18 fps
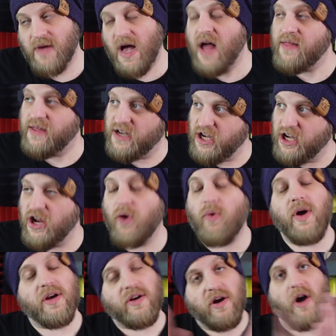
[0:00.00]
then you know
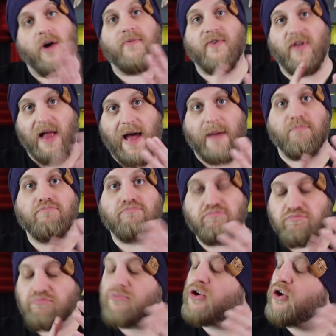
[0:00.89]
what? Golf clap.
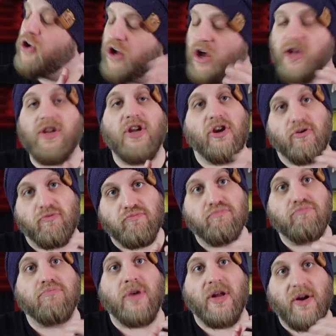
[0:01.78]
Good on you.
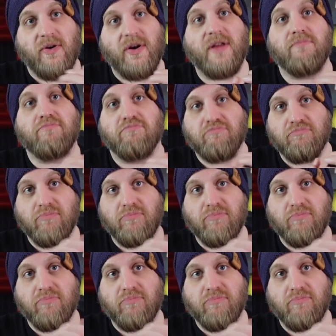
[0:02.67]
You know what?